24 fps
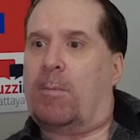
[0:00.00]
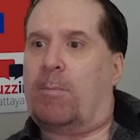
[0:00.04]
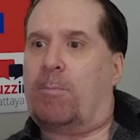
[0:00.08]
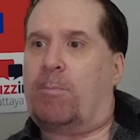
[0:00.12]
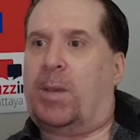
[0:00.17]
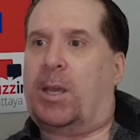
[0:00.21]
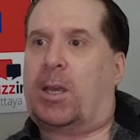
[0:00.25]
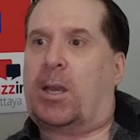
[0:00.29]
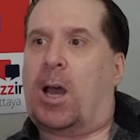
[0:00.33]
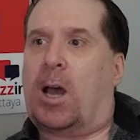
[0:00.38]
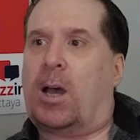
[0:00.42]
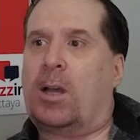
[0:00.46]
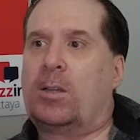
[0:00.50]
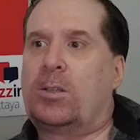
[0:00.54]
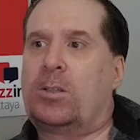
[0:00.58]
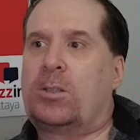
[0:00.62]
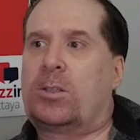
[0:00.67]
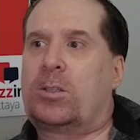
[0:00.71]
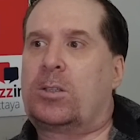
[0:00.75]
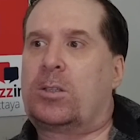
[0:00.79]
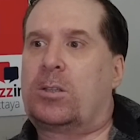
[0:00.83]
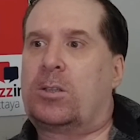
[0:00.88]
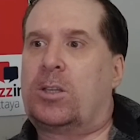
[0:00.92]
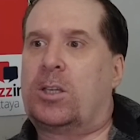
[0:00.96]

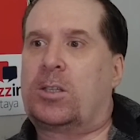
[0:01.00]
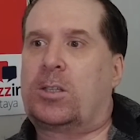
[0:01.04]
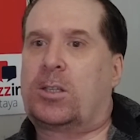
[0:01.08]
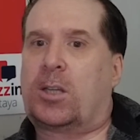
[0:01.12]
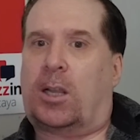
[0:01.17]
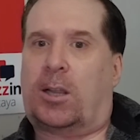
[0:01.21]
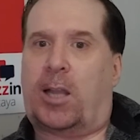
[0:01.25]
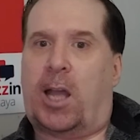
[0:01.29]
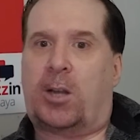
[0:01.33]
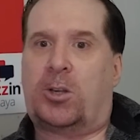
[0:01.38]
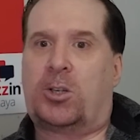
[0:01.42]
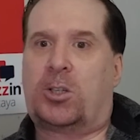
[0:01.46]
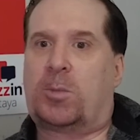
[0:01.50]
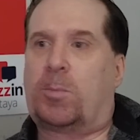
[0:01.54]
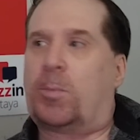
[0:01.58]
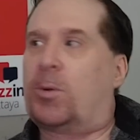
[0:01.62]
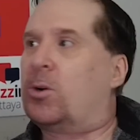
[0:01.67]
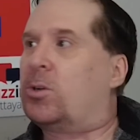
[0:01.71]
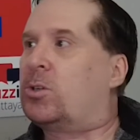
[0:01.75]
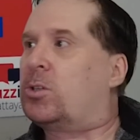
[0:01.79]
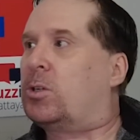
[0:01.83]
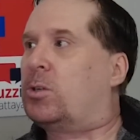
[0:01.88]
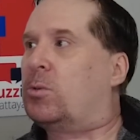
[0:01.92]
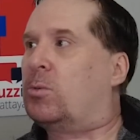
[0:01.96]
Because this alleged
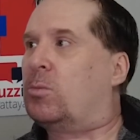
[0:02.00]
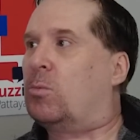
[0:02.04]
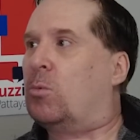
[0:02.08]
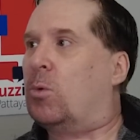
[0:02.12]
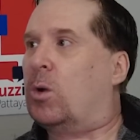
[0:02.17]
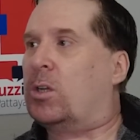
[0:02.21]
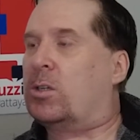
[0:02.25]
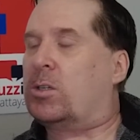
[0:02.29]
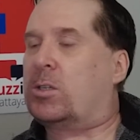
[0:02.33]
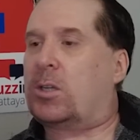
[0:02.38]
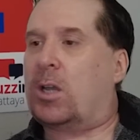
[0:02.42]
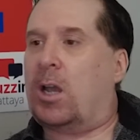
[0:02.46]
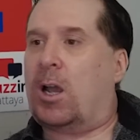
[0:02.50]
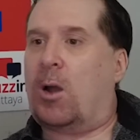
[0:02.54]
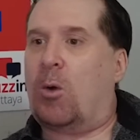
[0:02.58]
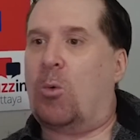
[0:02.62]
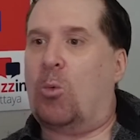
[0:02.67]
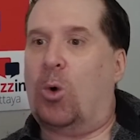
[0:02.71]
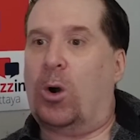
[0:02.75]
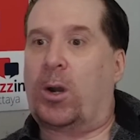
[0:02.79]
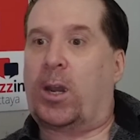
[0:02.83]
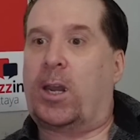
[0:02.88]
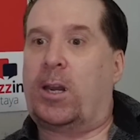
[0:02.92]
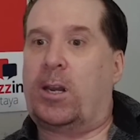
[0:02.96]
person was
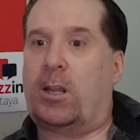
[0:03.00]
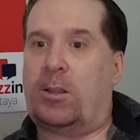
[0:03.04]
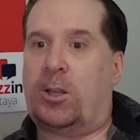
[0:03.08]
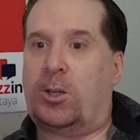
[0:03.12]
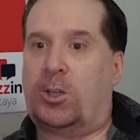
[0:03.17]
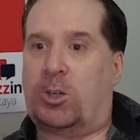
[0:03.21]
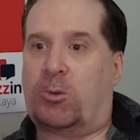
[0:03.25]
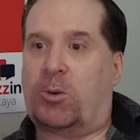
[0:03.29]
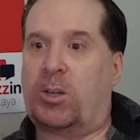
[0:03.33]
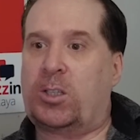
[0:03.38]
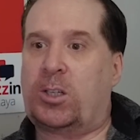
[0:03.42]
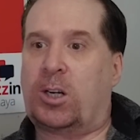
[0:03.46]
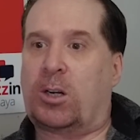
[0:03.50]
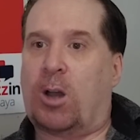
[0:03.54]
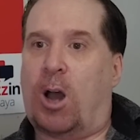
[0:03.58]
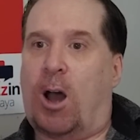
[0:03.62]
working in the juristic